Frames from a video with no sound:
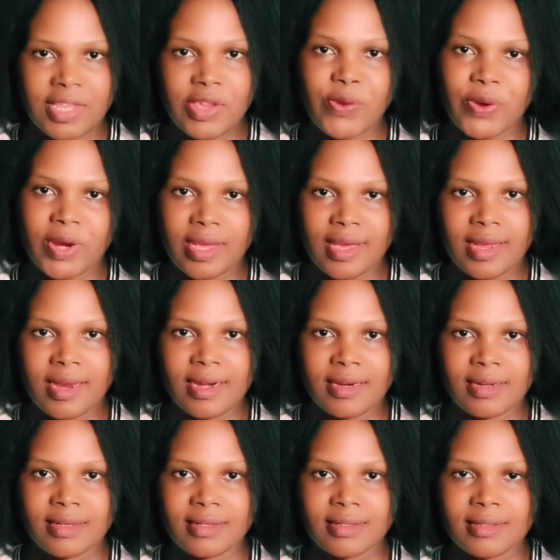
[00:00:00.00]
in your hair.
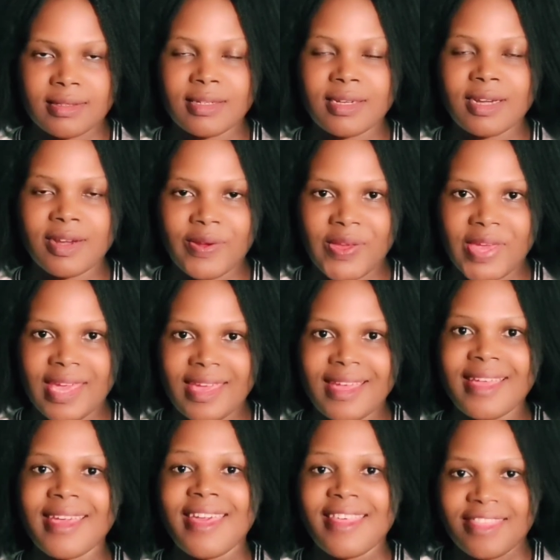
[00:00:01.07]

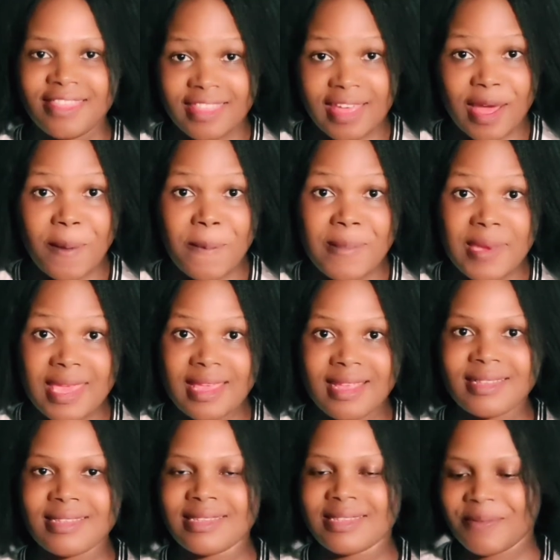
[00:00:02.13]
Okay, that
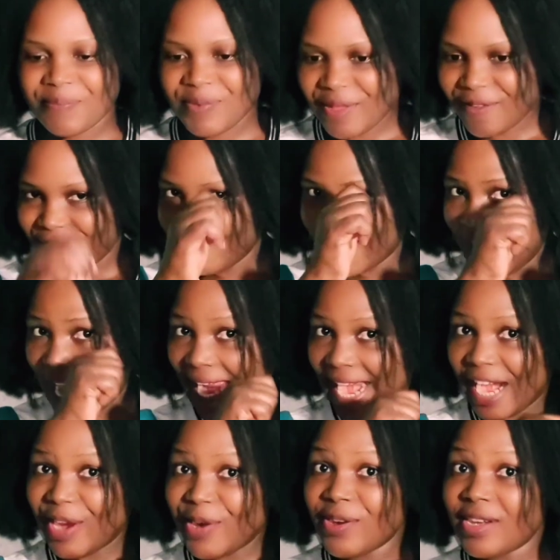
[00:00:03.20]
means flat
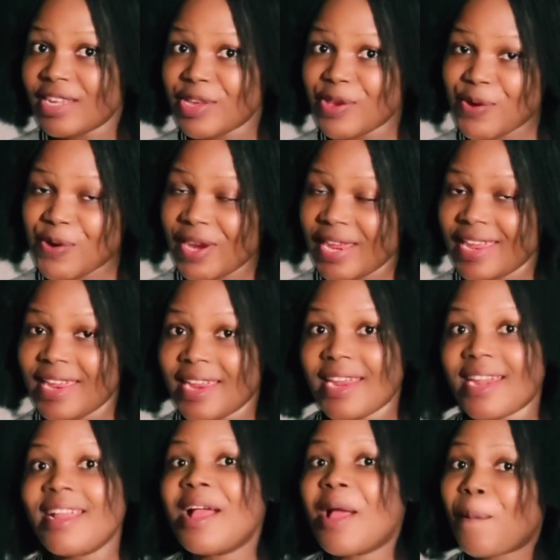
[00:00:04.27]
ironing your
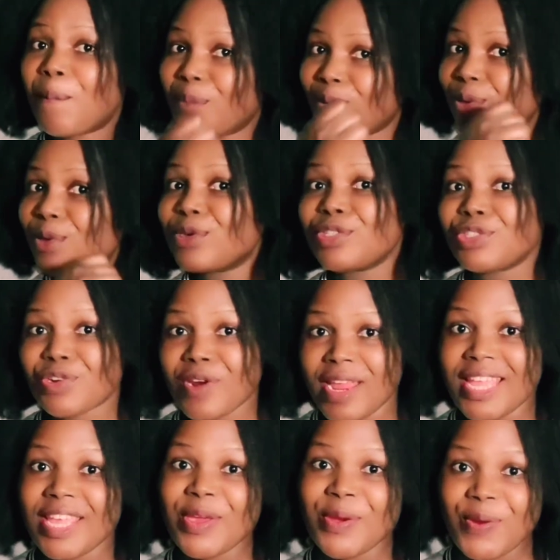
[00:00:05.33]
hair, blow
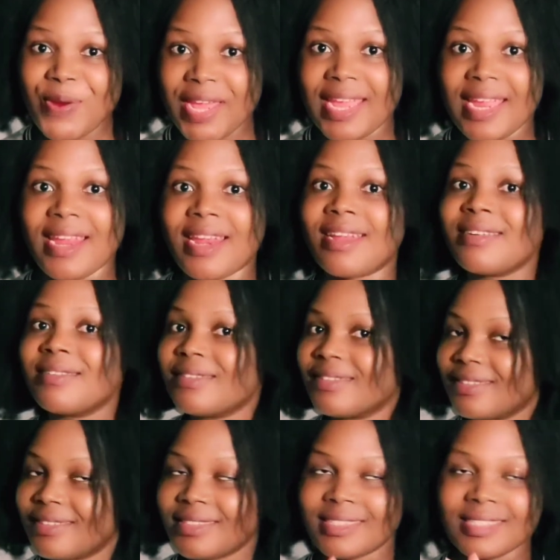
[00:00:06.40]
drying your hair.
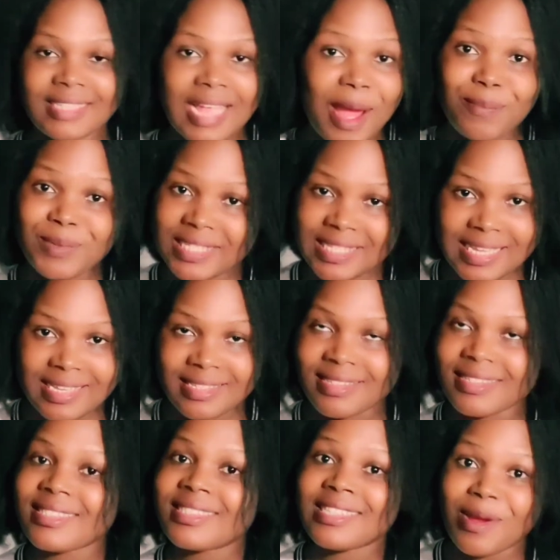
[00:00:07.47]
Stop,
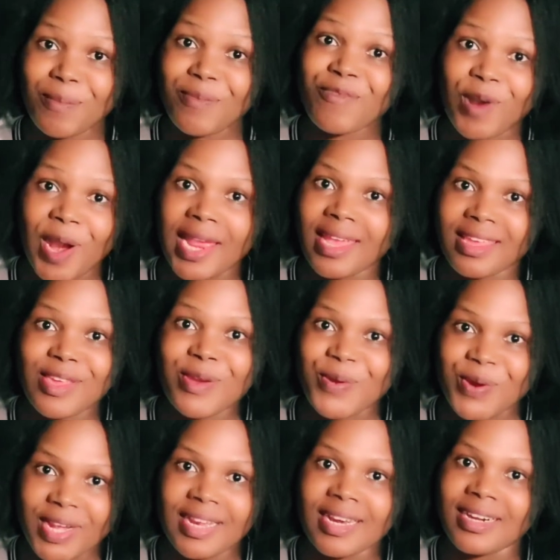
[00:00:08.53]
sis. Stop frying
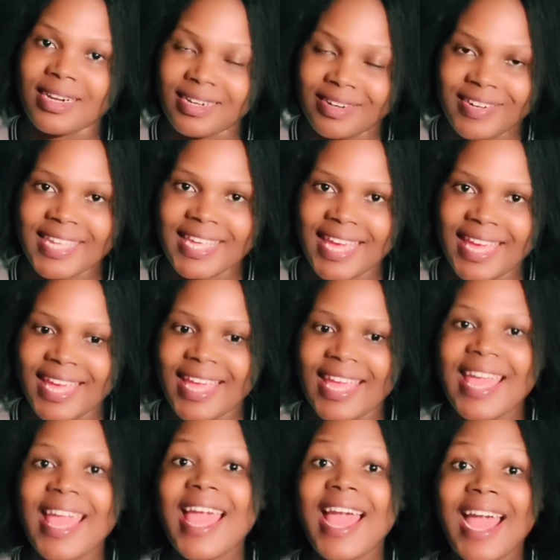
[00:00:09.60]
your hair.
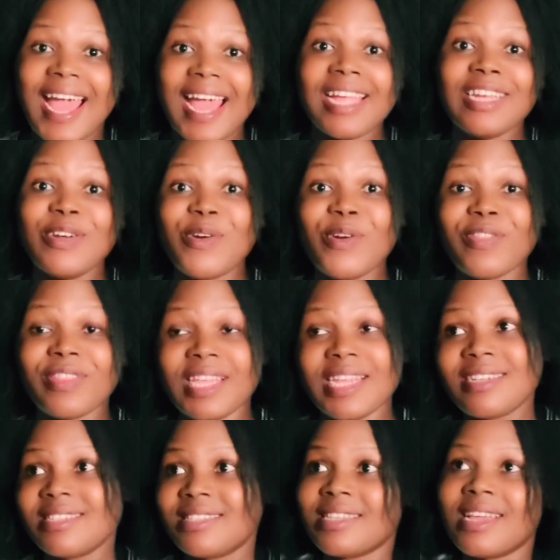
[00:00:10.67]
Okay, I know
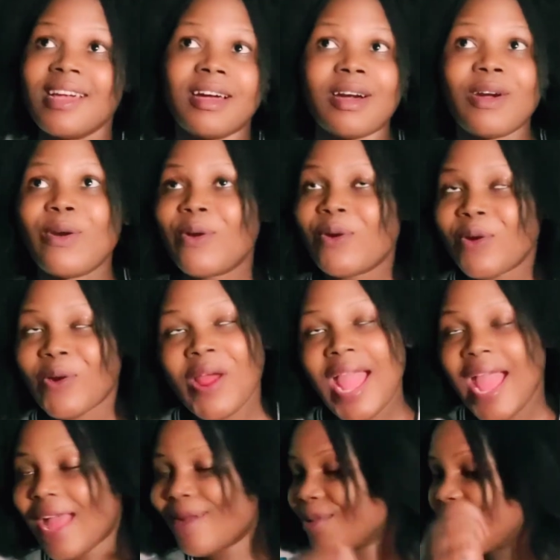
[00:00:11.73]
there's, oh,
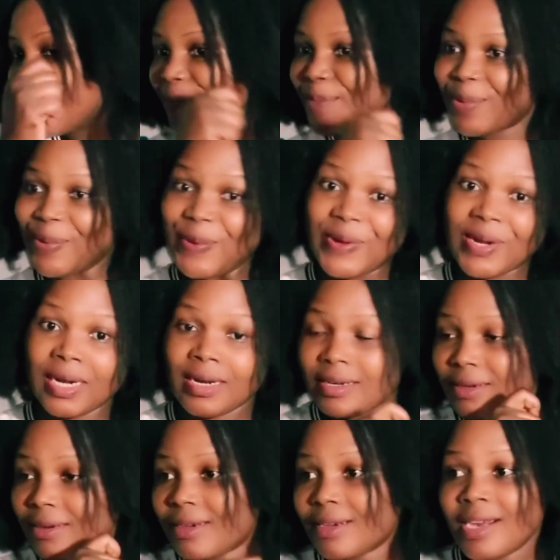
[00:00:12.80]
I'm gonna put
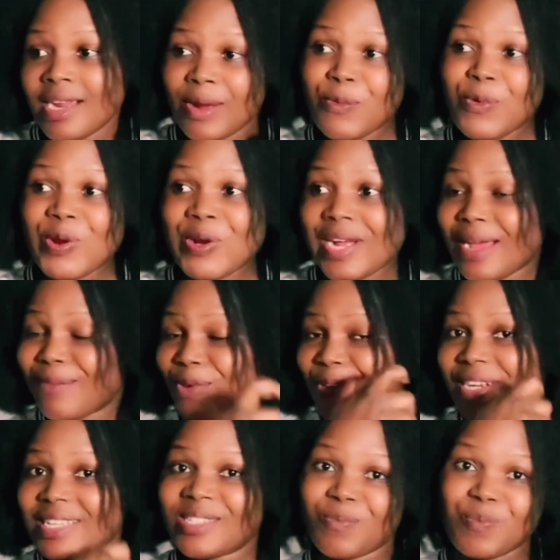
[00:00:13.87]
I'm
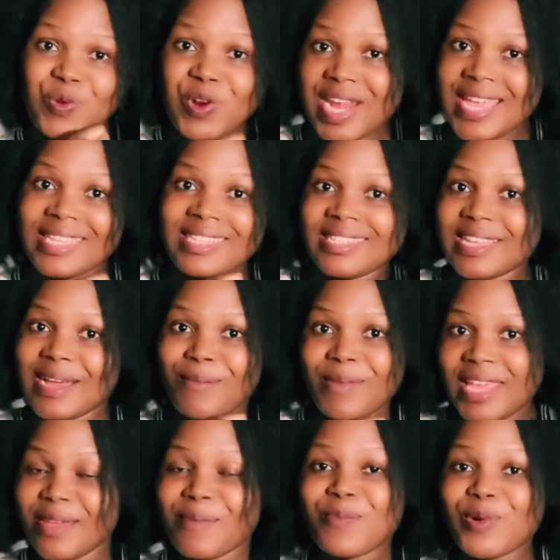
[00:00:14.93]
gonna spray
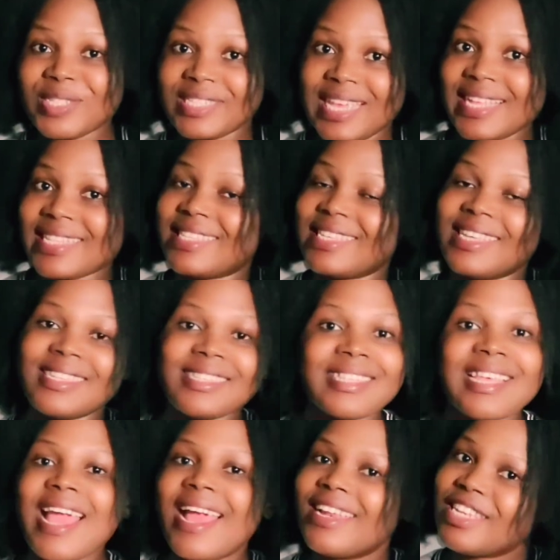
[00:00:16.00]
some heat
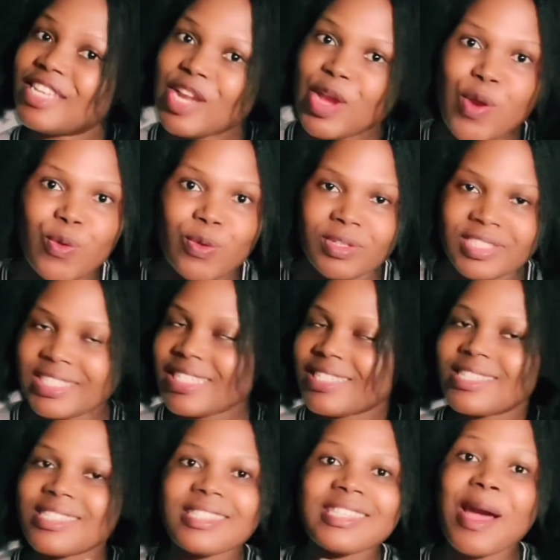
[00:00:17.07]
protectant. No,
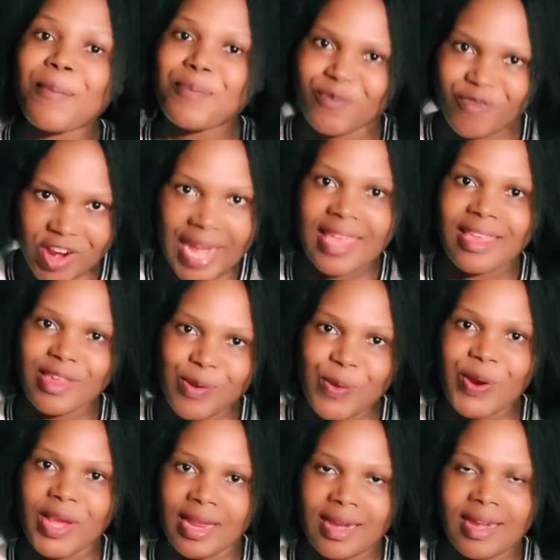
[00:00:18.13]
just stop frying
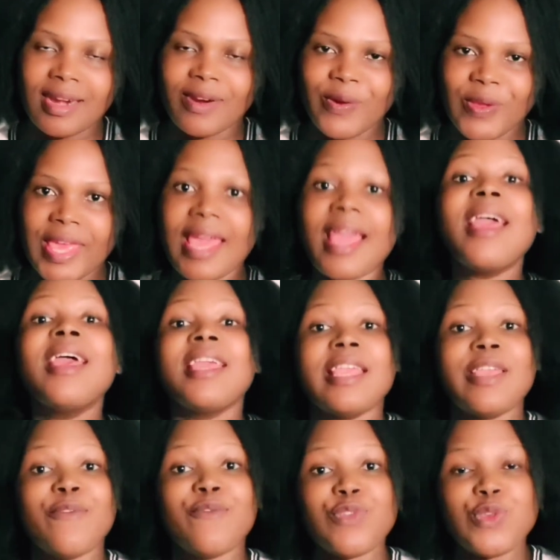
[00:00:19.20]
your hair.
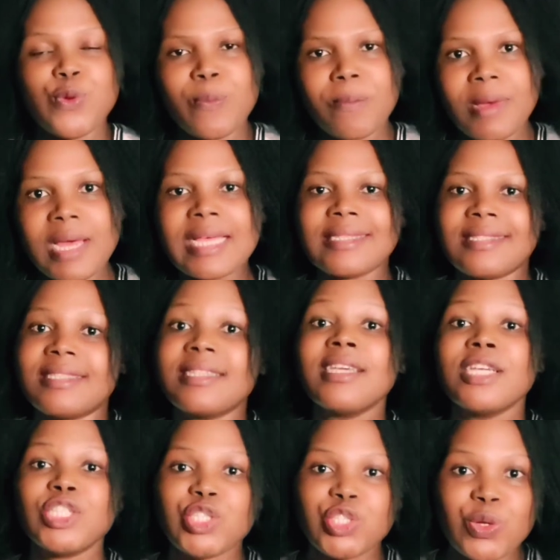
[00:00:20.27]
Okay, if you must,
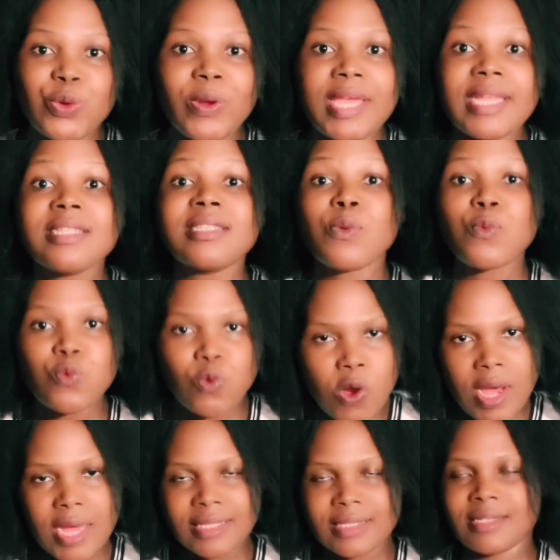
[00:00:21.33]
do it
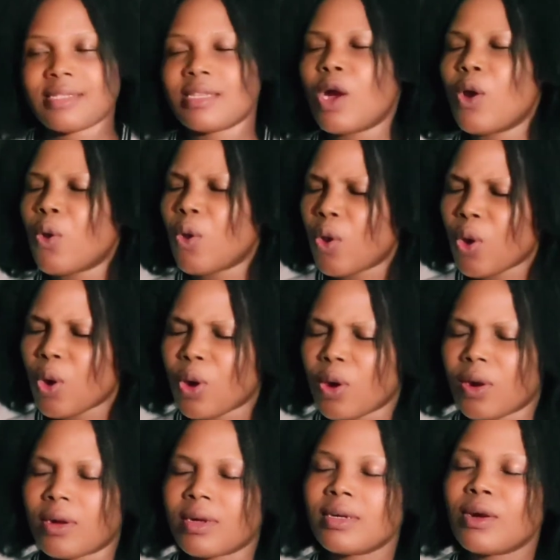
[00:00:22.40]
once
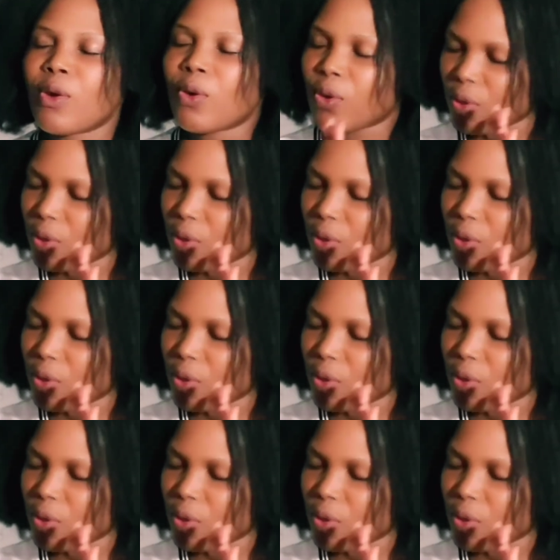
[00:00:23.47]
or